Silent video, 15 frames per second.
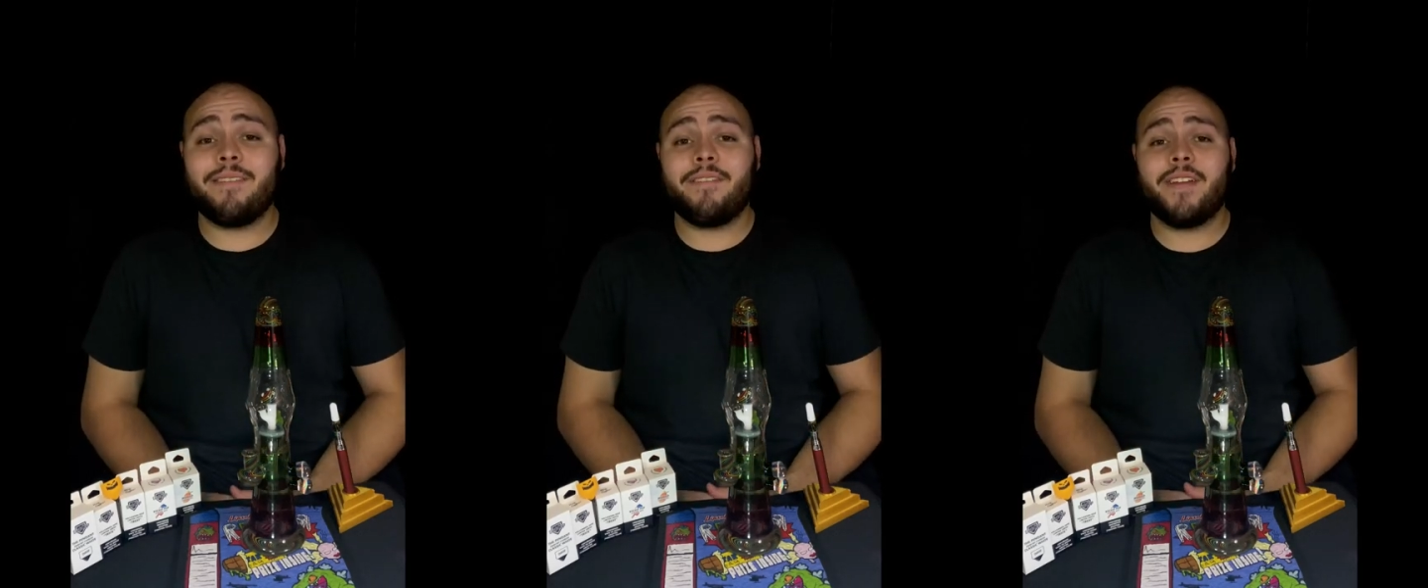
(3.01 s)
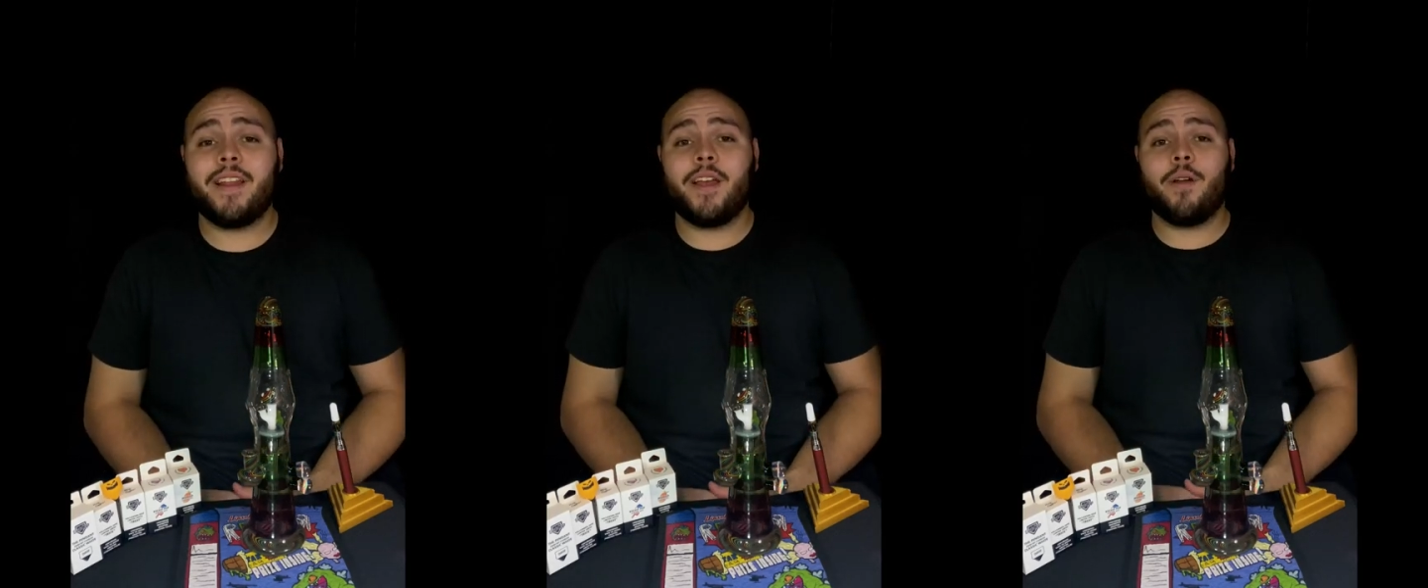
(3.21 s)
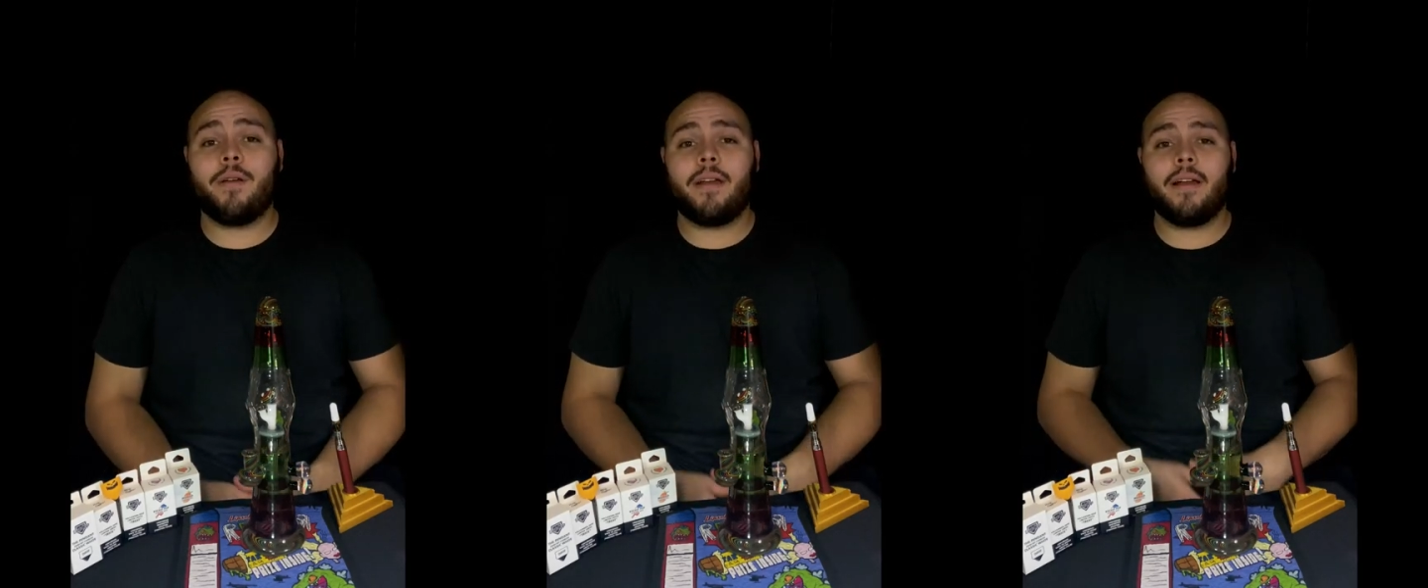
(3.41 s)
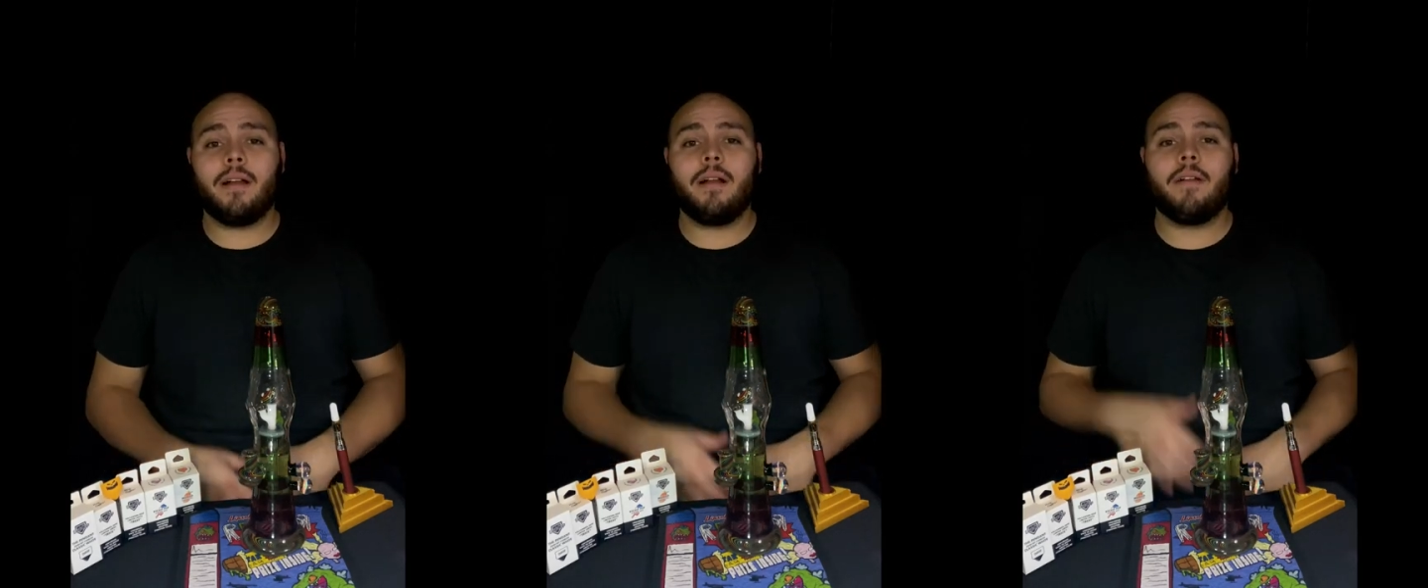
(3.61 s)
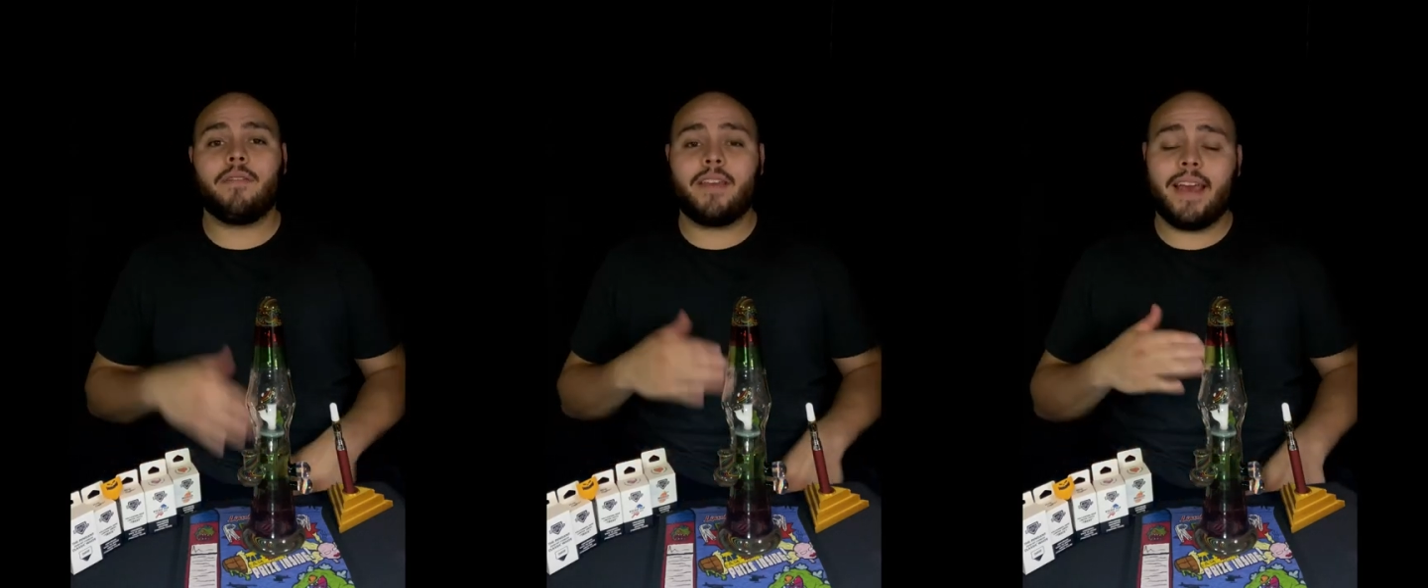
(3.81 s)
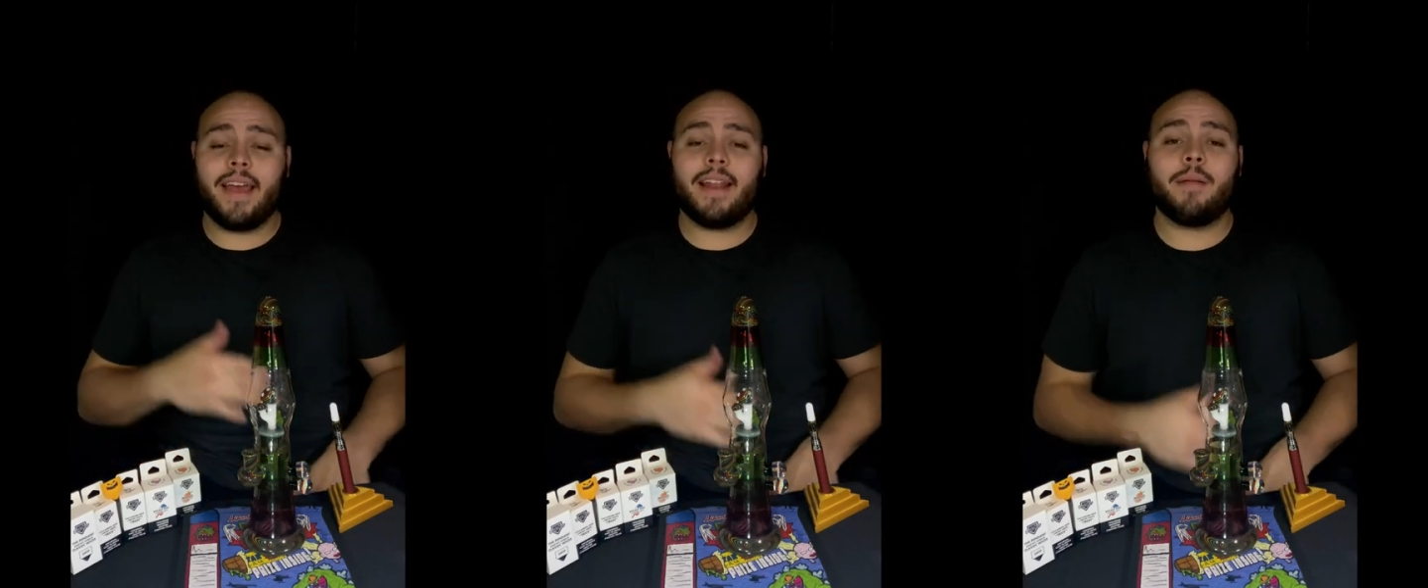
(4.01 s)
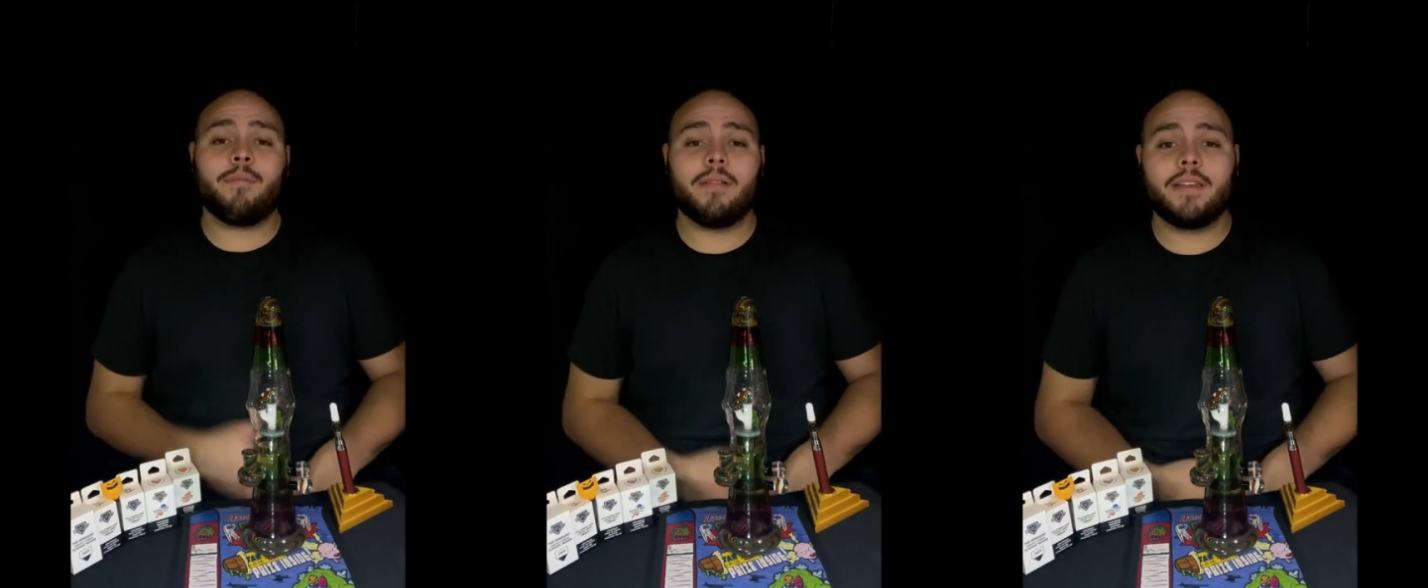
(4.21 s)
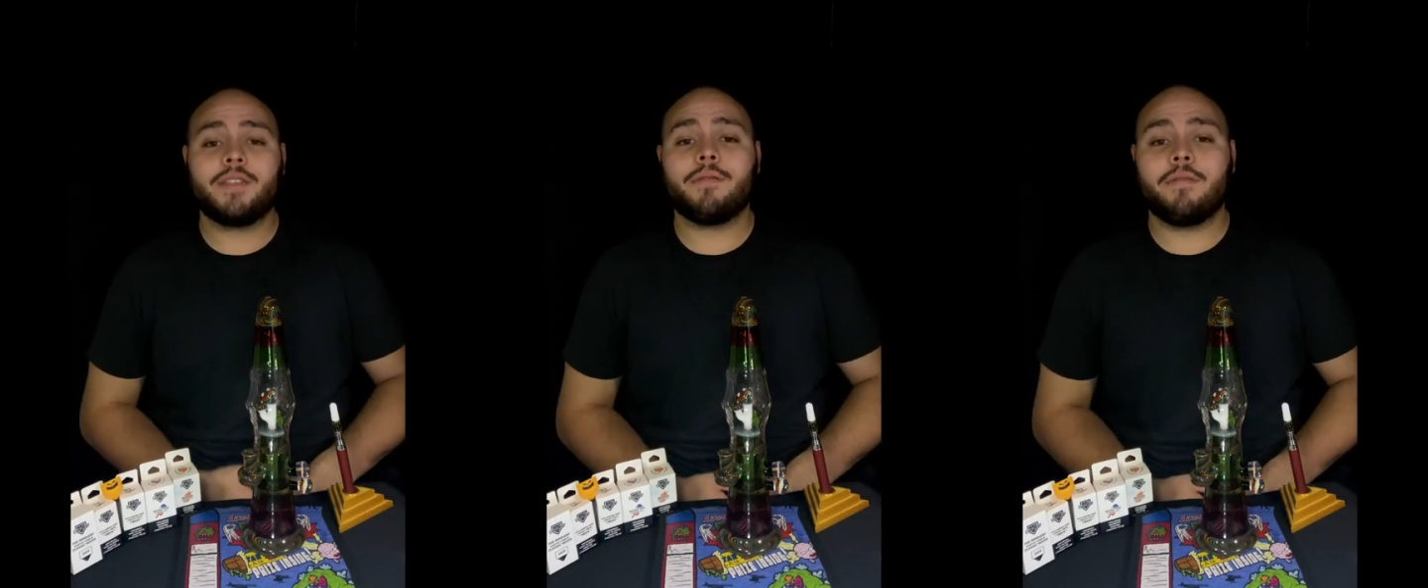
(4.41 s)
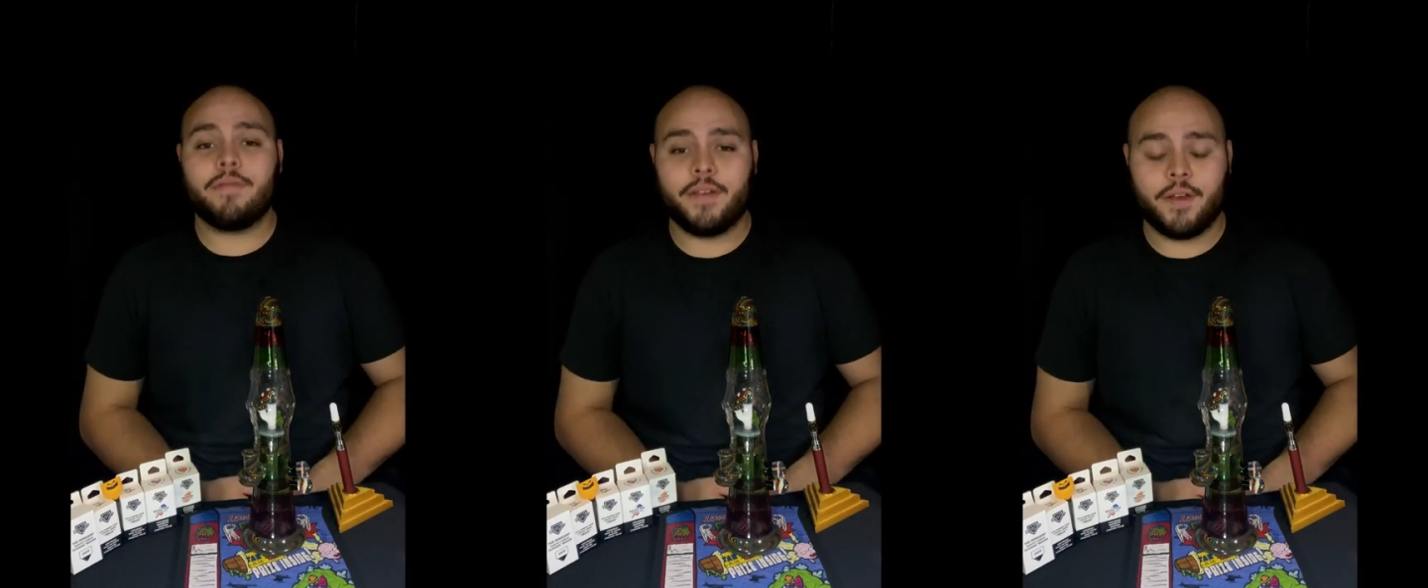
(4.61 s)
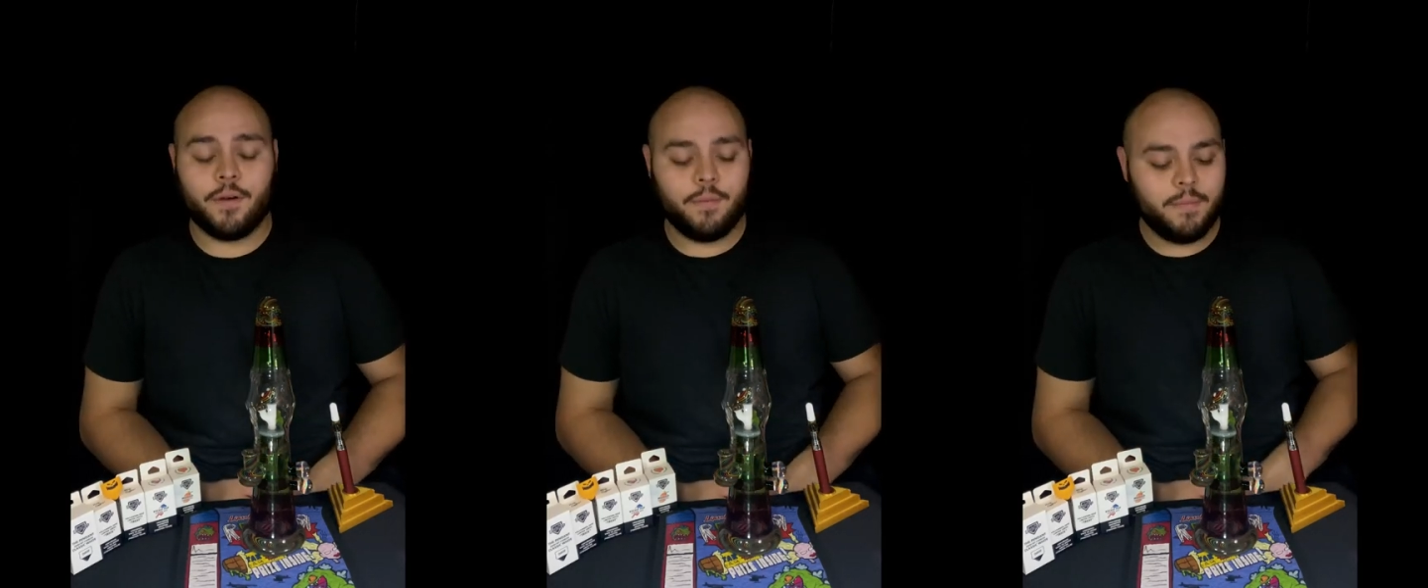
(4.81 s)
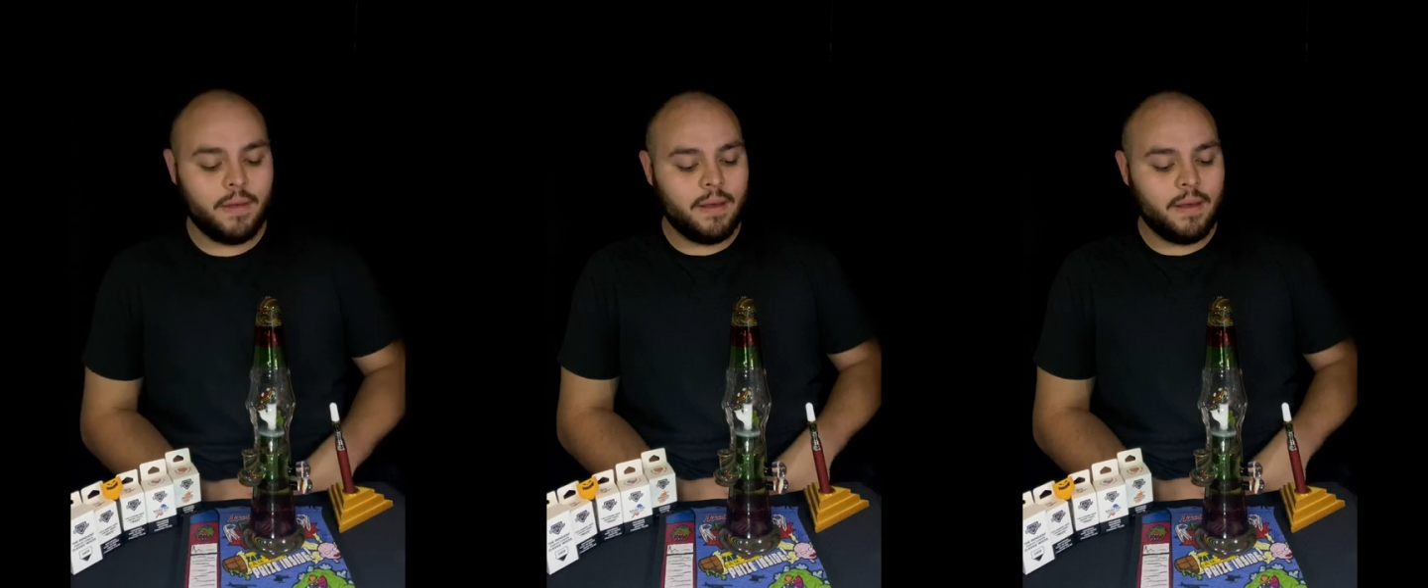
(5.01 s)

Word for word: video here of Cannabis Review.